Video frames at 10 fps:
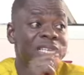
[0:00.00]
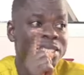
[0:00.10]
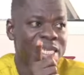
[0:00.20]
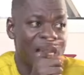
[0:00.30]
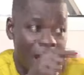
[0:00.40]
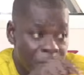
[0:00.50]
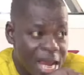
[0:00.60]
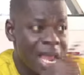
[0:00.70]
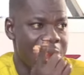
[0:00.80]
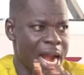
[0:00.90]
e si
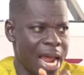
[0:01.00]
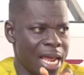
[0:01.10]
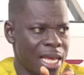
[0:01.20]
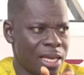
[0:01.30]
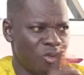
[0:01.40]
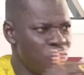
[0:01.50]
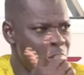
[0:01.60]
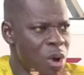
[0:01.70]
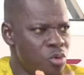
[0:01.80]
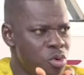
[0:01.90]
ahweye ne
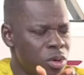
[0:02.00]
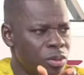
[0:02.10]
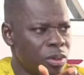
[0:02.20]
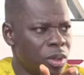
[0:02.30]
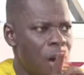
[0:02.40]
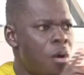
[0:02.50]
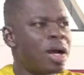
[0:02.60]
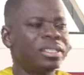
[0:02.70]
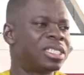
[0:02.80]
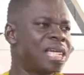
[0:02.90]
ubewu o
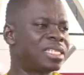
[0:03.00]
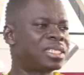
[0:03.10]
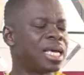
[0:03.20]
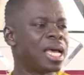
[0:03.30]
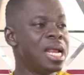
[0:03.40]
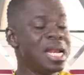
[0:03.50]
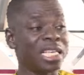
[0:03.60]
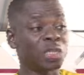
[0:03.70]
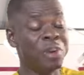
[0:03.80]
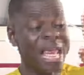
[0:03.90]
wa nti ase
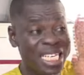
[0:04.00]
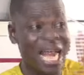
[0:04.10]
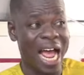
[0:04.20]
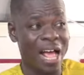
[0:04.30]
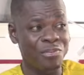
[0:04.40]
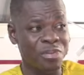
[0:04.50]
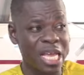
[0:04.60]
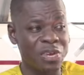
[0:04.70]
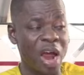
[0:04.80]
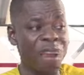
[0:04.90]
na speeder
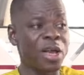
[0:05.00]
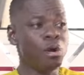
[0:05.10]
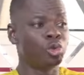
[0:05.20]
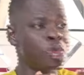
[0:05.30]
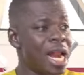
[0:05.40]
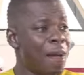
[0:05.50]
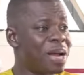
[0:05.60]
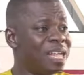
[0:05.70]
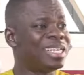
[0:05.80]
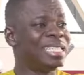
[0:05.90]
driver no tue na
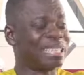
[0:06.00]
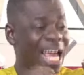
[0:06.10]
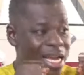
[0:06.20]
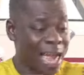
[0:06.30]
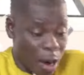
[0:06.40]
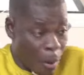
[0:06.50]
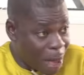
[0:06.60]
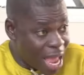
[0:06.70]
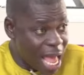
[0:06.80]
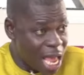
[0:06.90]
abrant e tare car no
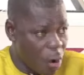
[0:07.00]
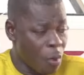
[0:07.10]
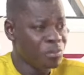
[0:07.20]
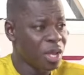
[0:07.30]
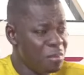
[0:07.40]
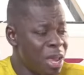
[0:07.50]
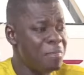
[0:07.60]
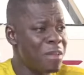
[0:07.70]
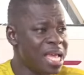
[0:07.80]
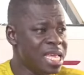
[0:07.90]
be ye yo
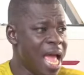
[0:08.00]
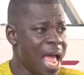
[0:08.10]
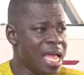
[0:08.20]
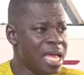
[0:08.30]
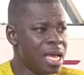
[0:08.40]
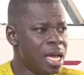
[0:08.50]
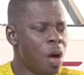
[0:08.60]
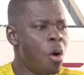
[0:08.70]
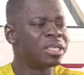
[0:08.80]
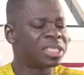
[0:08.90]
me be ye yi
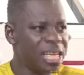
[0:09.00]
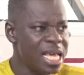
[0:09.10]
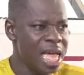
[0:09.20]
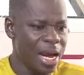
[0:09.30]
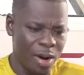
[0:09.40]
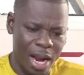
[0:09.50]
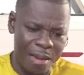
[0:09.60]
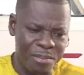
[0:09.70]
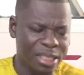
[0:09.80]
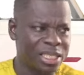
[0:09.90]
o si ye no
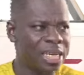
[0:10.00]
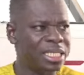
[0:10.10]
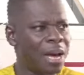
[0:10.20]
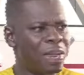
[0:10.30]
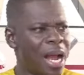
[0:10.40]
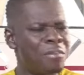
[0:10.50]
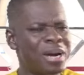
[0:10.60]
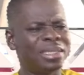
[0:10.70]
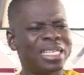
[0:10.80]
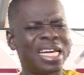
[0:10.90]
na me tie chi
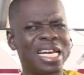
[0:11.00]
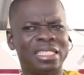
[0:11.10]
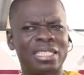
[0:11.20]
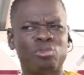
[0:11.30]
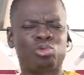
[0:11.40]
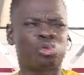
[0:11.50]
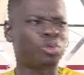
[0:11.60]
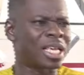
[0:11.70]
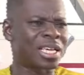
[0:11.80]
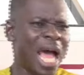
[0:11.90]
abrant e ni sa
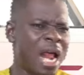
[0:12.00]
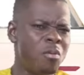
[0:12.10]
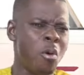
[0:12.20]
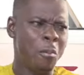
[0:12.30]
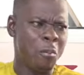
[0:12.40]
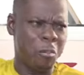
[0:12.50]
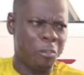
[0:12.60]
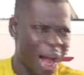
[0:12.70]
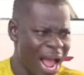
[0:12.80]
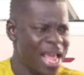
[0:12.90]
fe car no mu
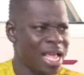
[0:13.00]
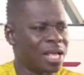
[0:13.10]
pain